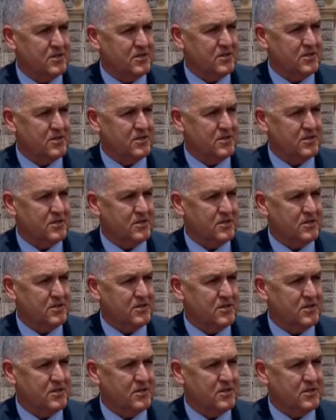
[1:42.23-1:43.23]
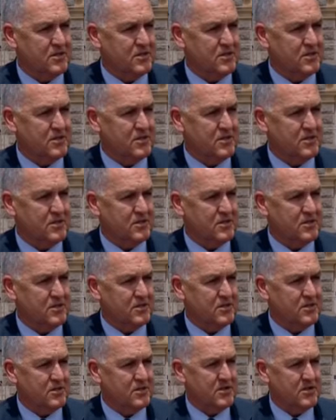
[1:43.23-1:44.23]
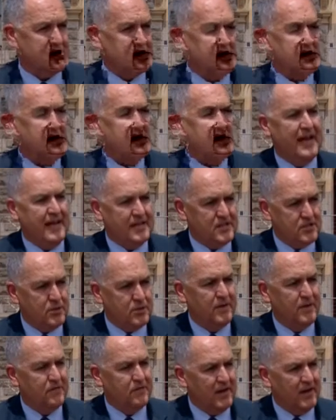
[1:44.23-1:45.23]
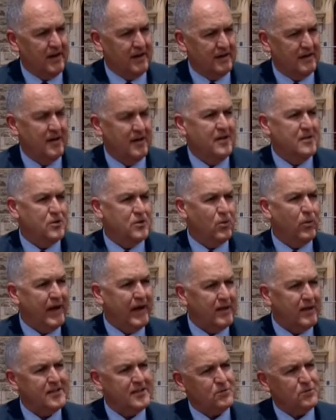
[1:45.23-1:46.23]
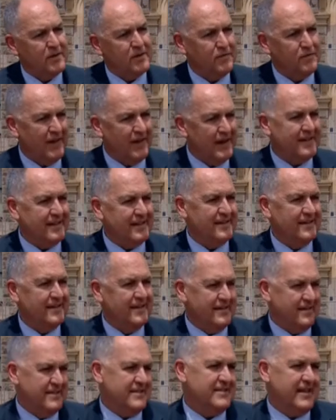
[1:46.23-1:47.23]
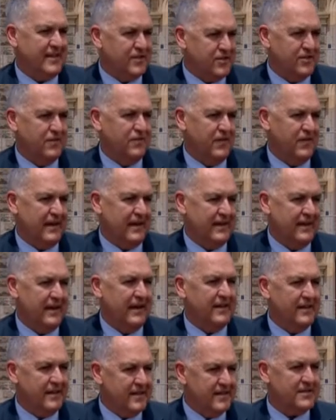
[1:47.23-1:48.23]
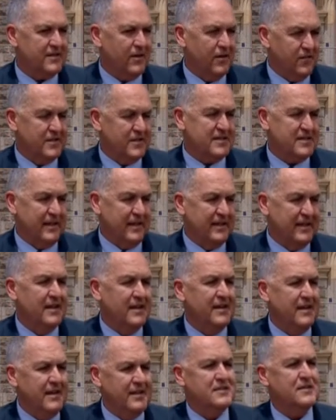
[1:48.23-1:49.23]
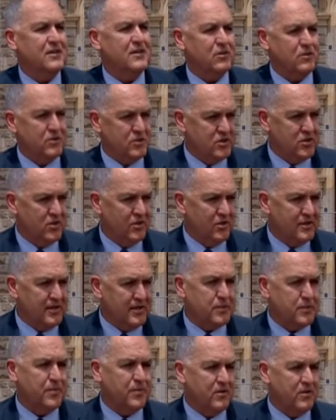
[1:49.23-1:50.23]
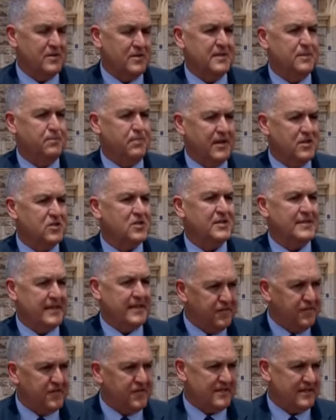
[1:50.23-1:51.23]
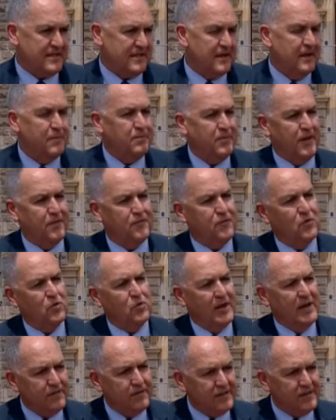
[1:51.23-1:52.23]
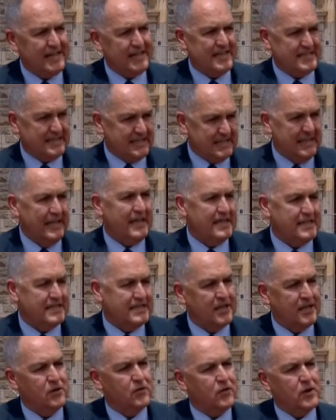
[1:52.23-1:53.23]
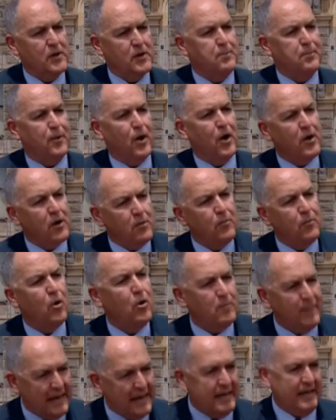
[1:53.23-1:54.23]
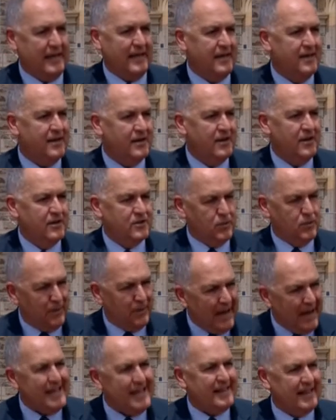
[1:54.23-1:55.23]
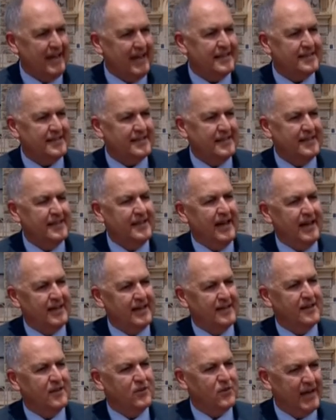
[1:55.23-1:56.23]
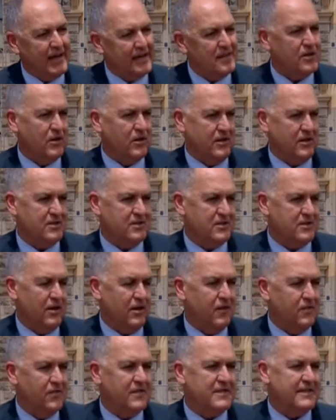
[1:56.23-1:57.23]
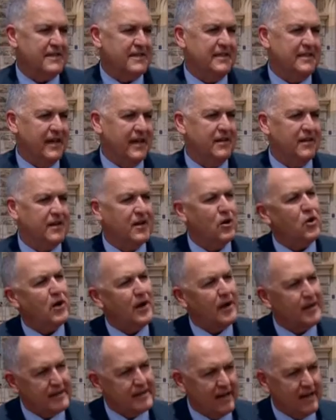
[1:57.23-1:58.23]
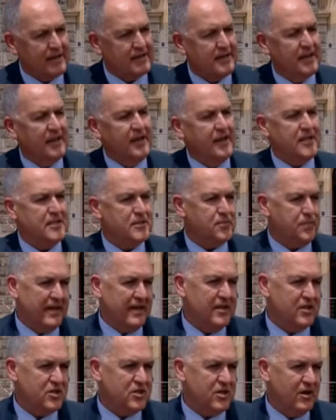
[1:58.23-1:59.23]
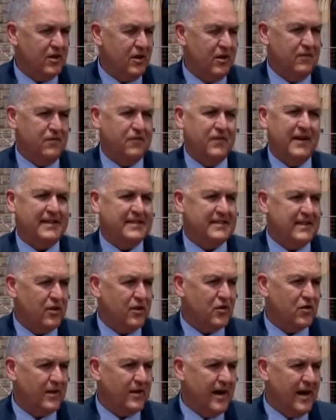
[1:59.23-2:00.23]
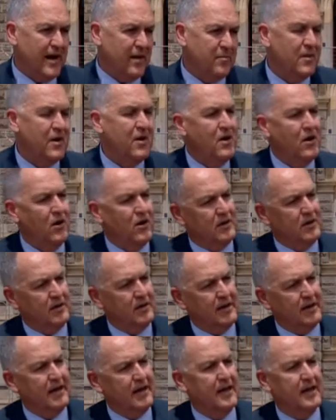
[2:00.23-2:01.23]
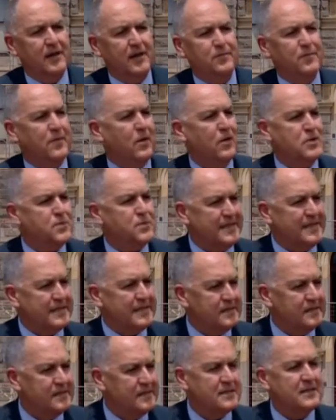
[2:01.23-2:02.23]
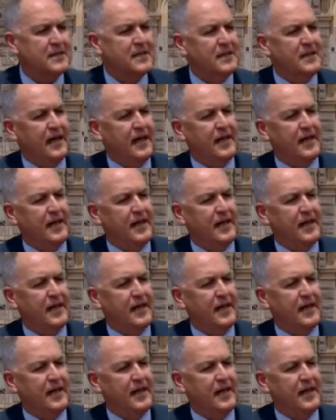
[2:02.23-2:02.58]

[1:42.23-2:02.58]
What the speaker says: to be continued with, and that extra funding has to be found. So where does one find this extra funding? And this obviously is a concern to us because the budget deficit, if you leave it as it is, then you've got to borrow more money to pay that. And the rent costs obviously then crowd out expenditure on fighting crime, on hospitals